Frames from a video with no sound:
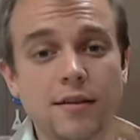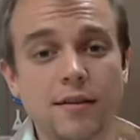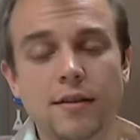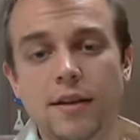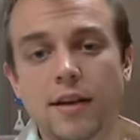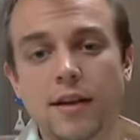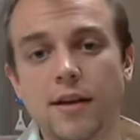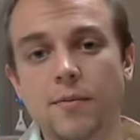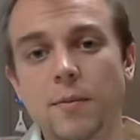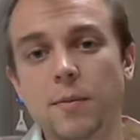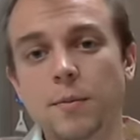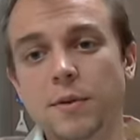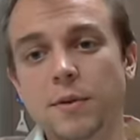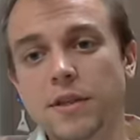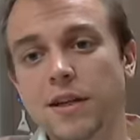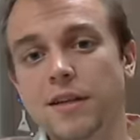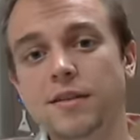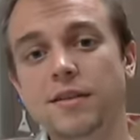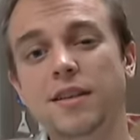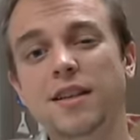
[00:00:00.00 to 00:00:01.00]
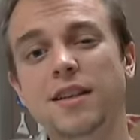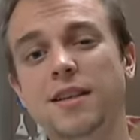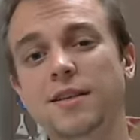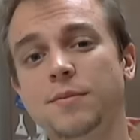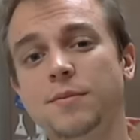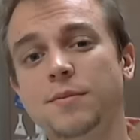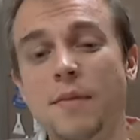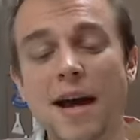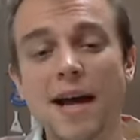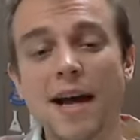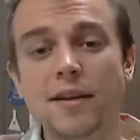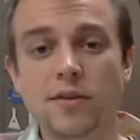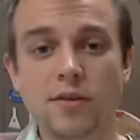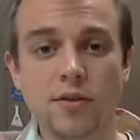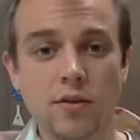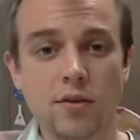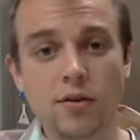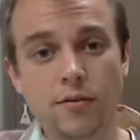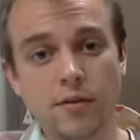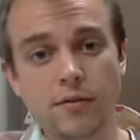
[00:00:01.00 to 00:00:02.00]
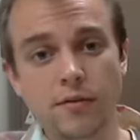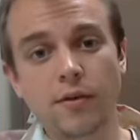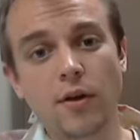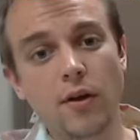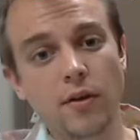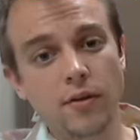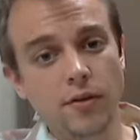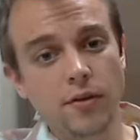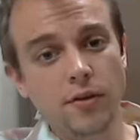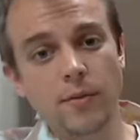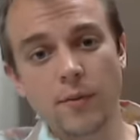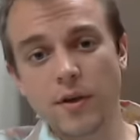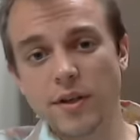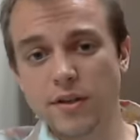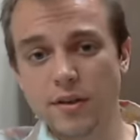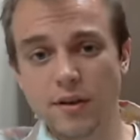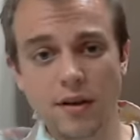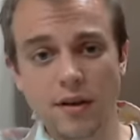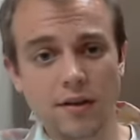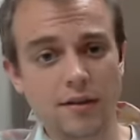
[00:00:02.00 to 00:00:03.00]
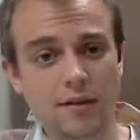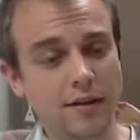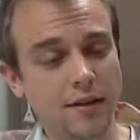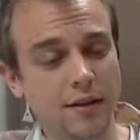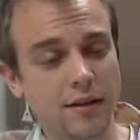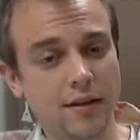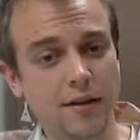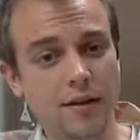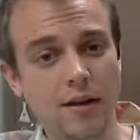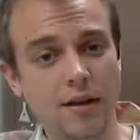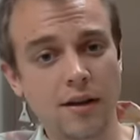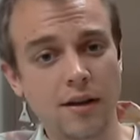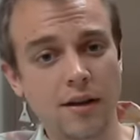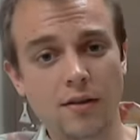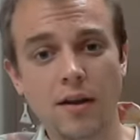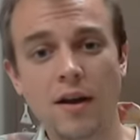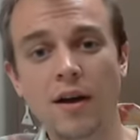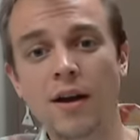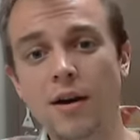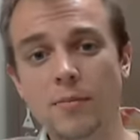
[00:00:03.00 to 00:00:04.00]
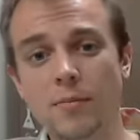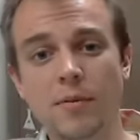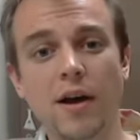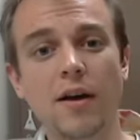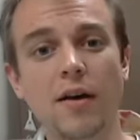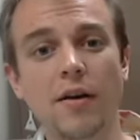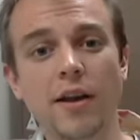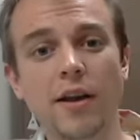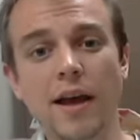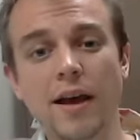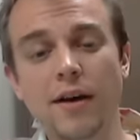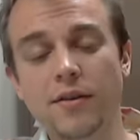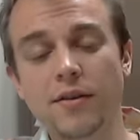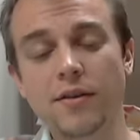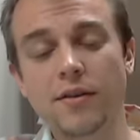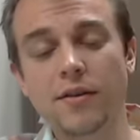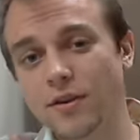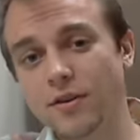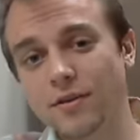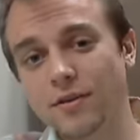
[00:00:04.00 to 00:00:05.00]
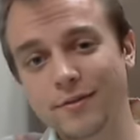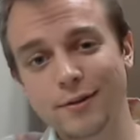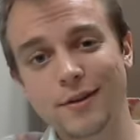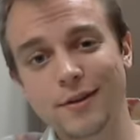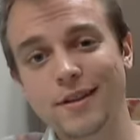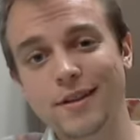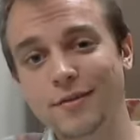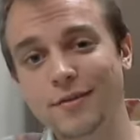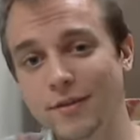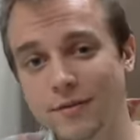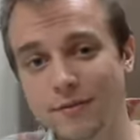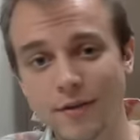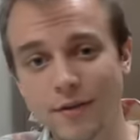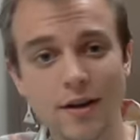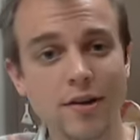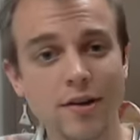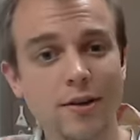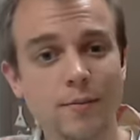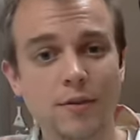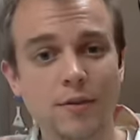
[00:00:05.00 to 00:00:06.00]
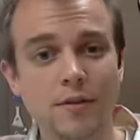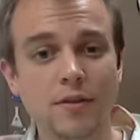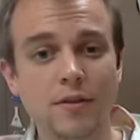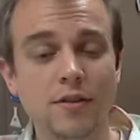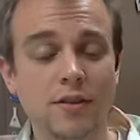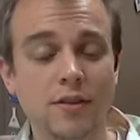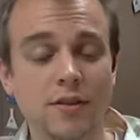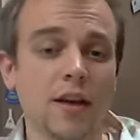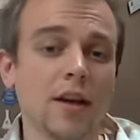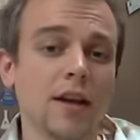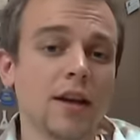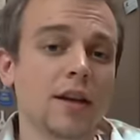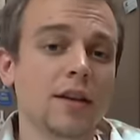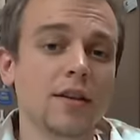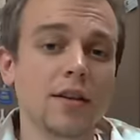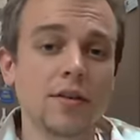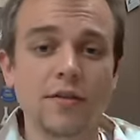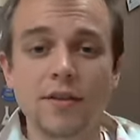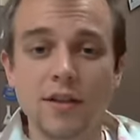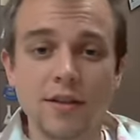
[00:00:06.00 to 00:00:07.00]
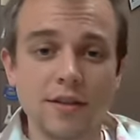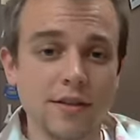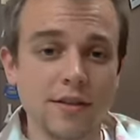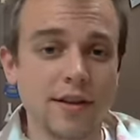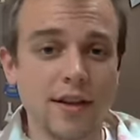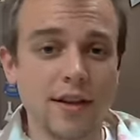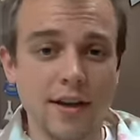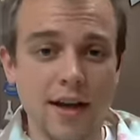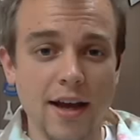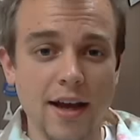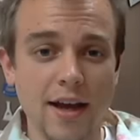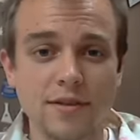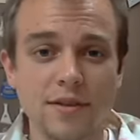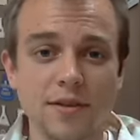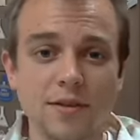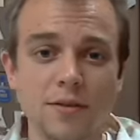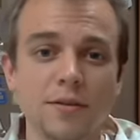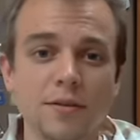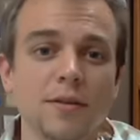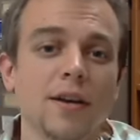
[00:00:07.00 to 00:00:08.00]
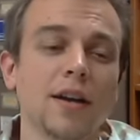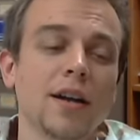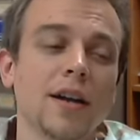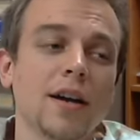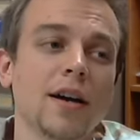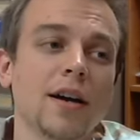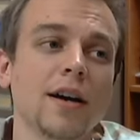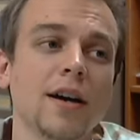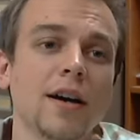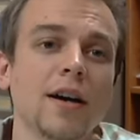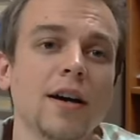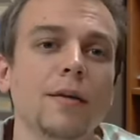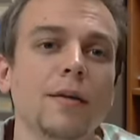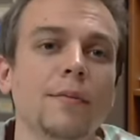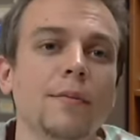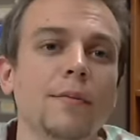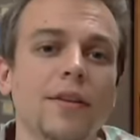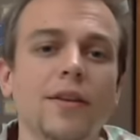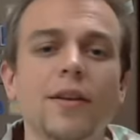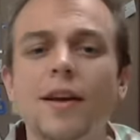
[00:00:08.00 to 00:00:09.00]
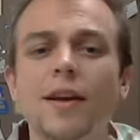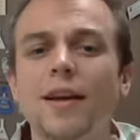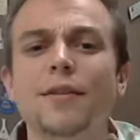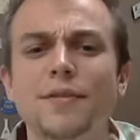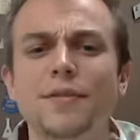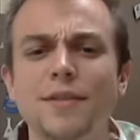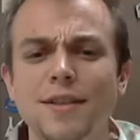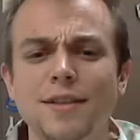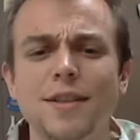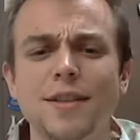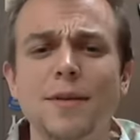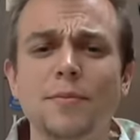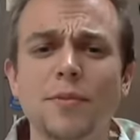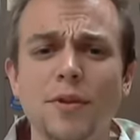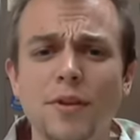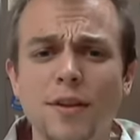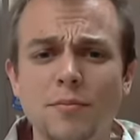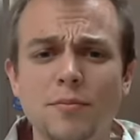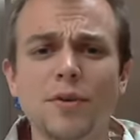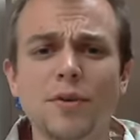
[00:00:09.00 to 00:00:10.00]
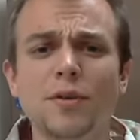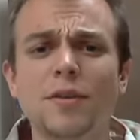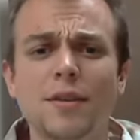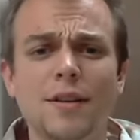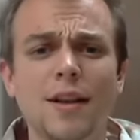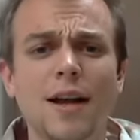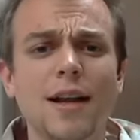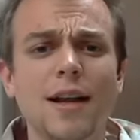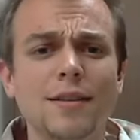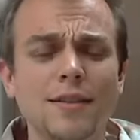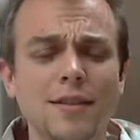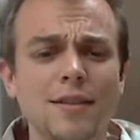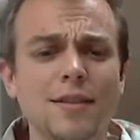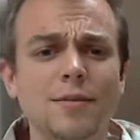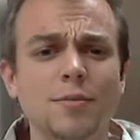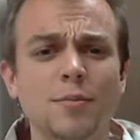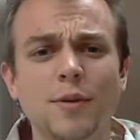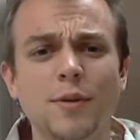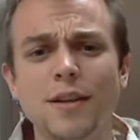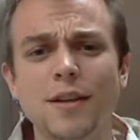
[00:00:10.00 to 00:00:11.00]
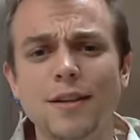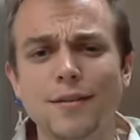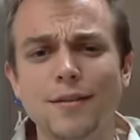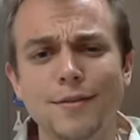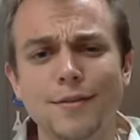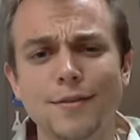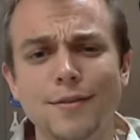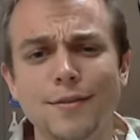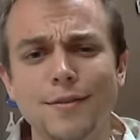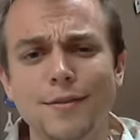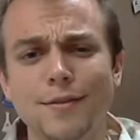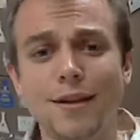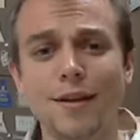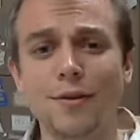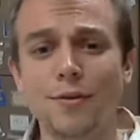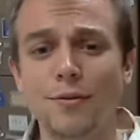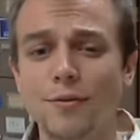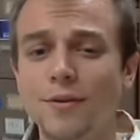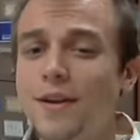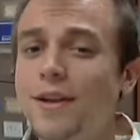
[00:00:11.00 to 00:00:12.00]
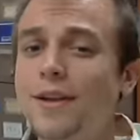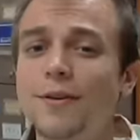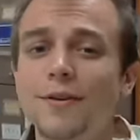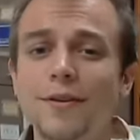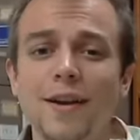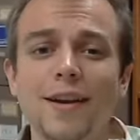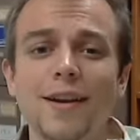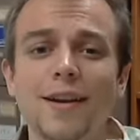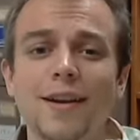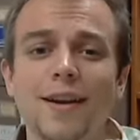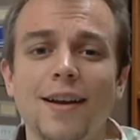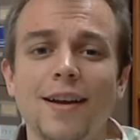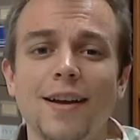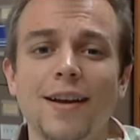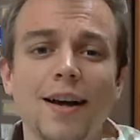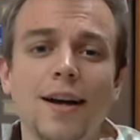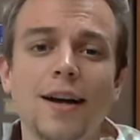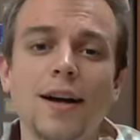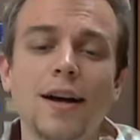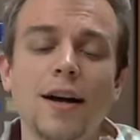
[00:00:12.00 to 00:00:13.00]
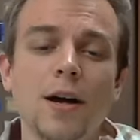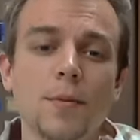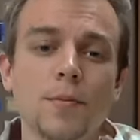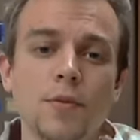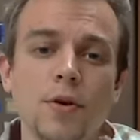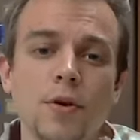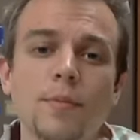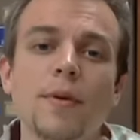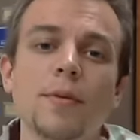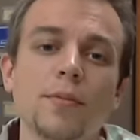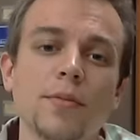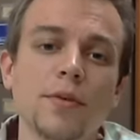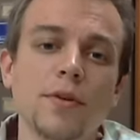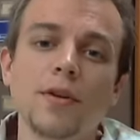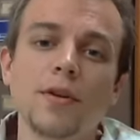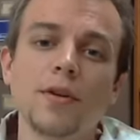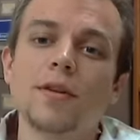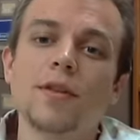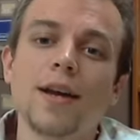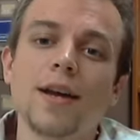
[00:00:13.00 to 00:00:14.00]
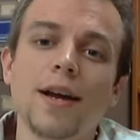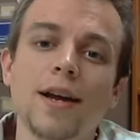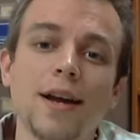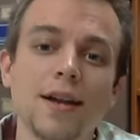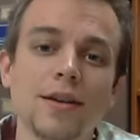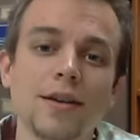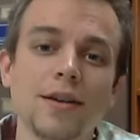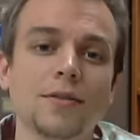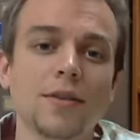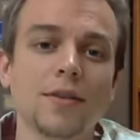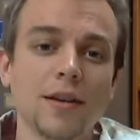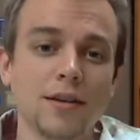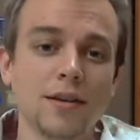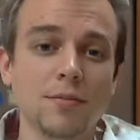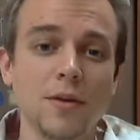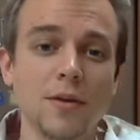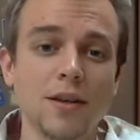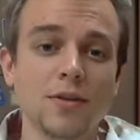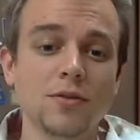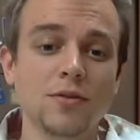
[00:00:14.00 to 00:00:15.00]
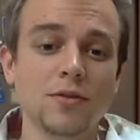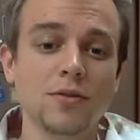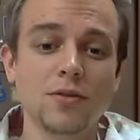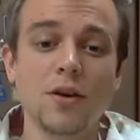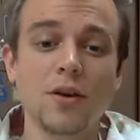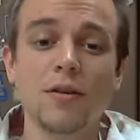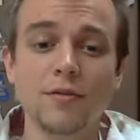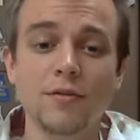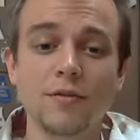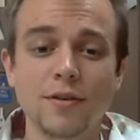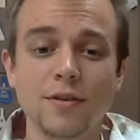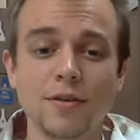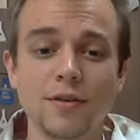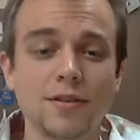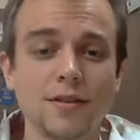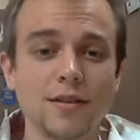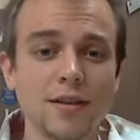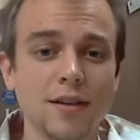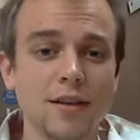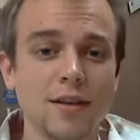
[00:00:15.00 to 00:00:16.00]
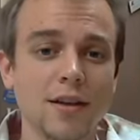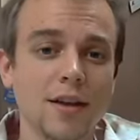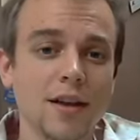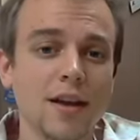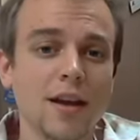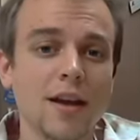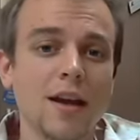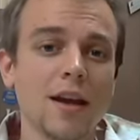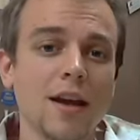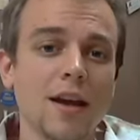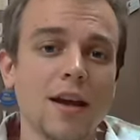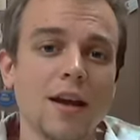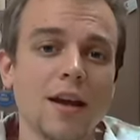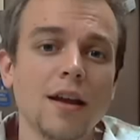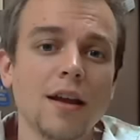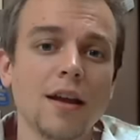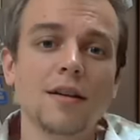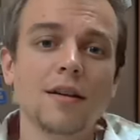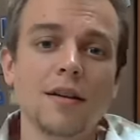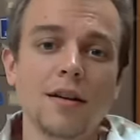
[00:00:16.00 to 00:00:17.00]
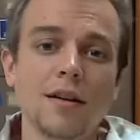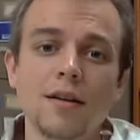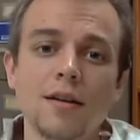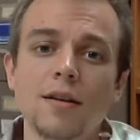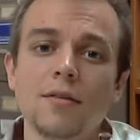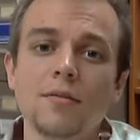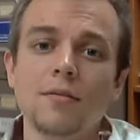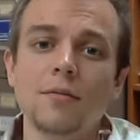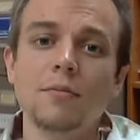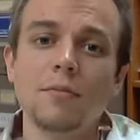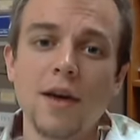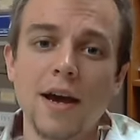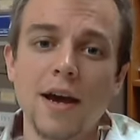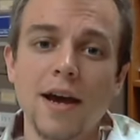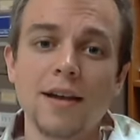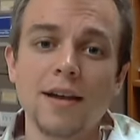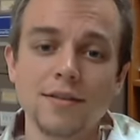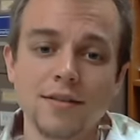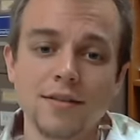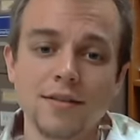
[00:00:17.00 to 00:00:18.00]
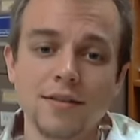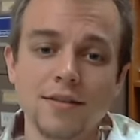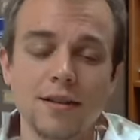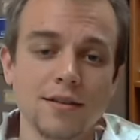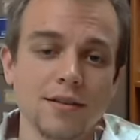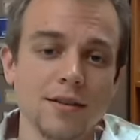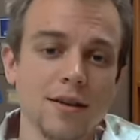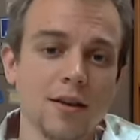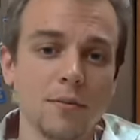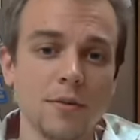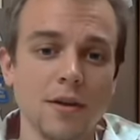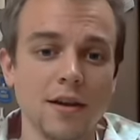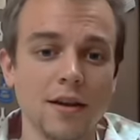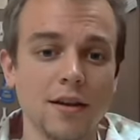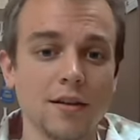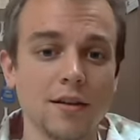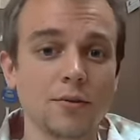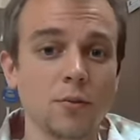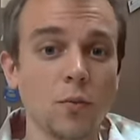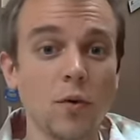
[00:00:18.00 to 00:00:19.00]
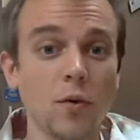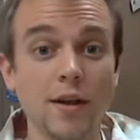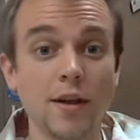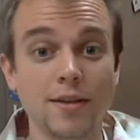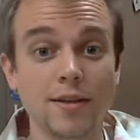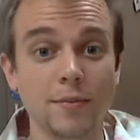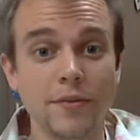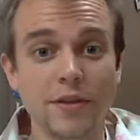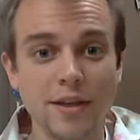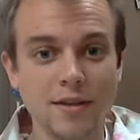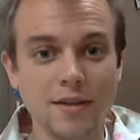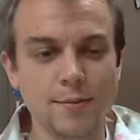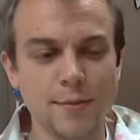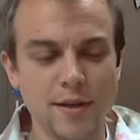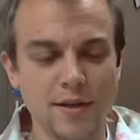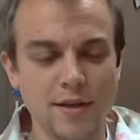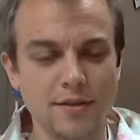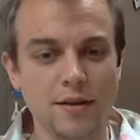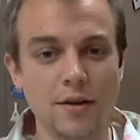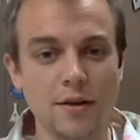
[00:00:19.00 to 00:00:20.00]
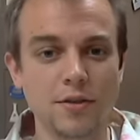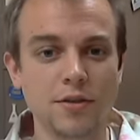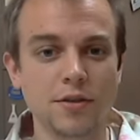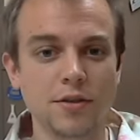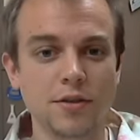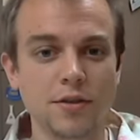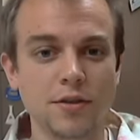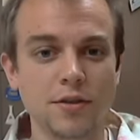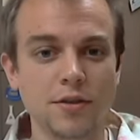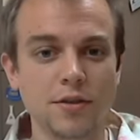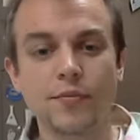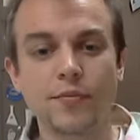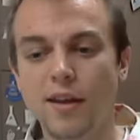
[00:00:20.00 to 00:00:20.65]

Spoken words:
Now remember, density is mass over volume, and we talked a lot about how to solve for the different variables, different things I could ask you. I think I gave this example in both classes, but just to reiterate it, remember that I do like to make you solve for density and mass, and then tell me what something is based on a chart.